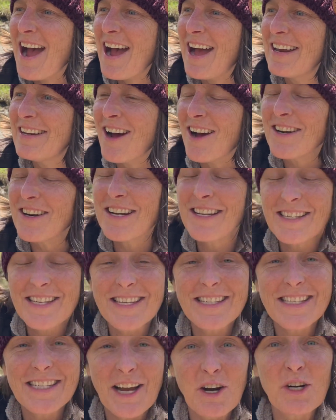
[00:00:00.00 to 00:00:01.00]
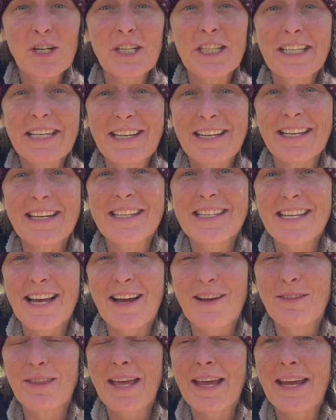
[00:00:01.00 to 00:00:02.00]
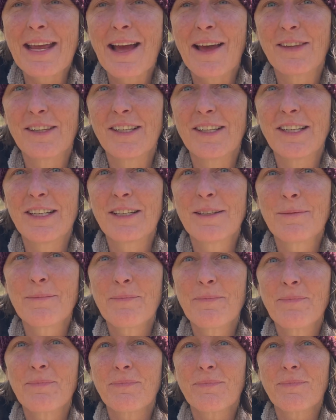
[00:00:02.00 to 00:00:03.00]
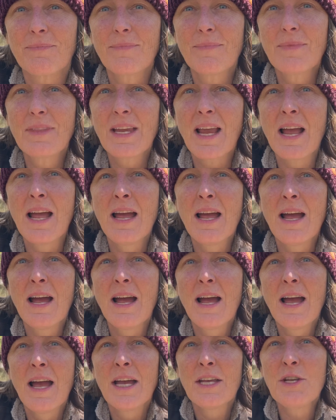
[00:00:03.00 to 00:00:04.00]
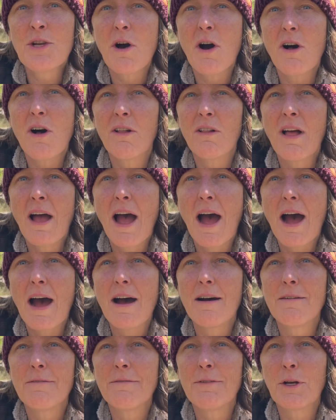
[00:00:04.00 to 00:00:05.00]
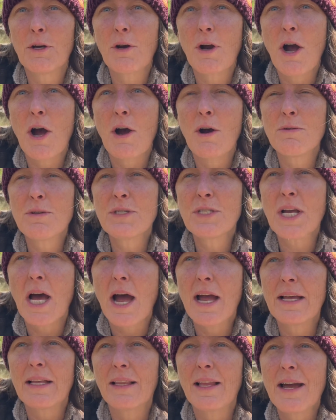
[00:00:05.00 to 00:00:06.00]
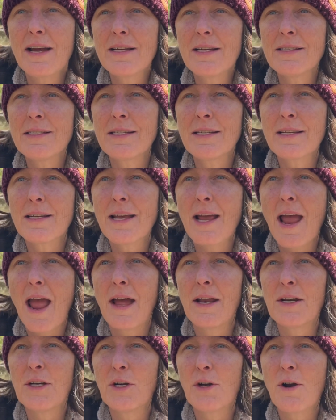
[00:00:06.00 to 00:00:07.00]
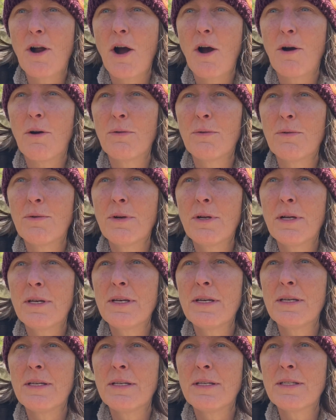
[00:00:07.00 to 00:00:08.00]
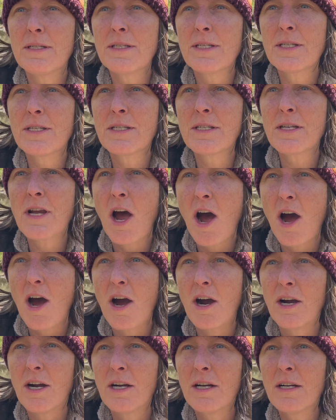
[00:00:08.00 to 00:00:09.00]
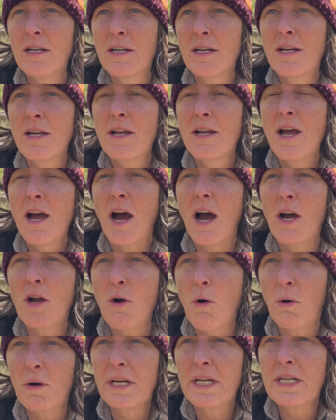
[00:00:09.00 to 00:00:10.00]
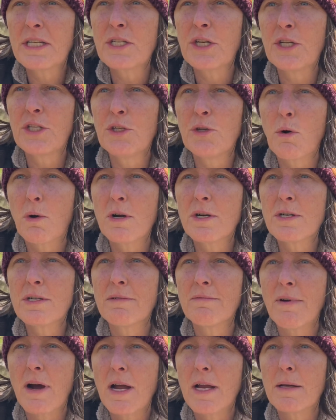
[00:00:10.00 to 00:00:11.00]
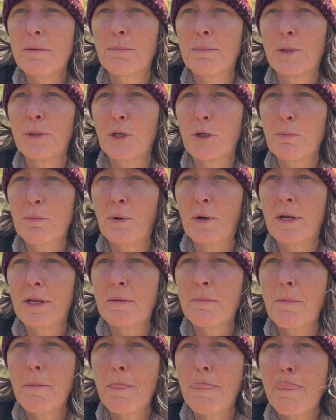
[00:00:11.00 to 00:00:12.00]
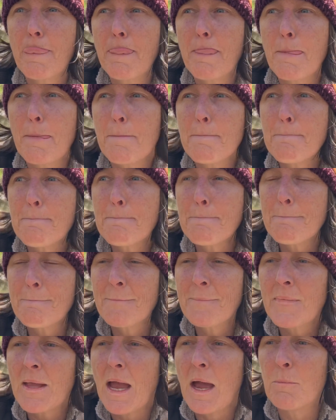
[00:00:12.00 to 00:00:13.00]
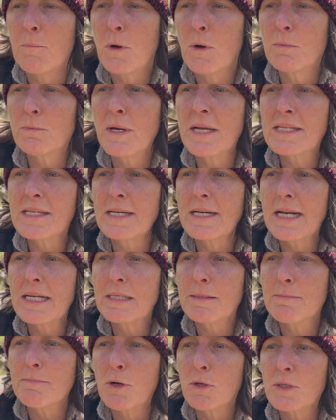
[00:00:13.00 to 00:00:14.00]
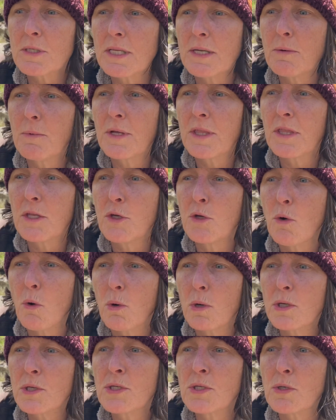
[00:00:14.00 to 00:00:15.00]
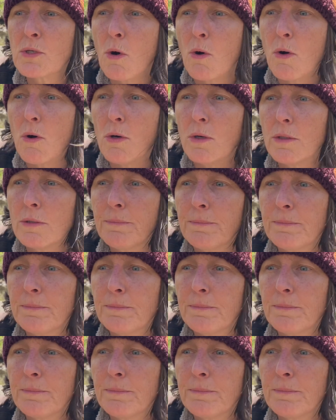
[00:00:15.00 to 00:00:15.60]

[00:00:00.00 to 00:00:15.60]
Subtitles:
Not necessarily going to sound like Heather. You all have your own dialect and your own tongue according to your divine blueprint and what resonates mostly with your soul.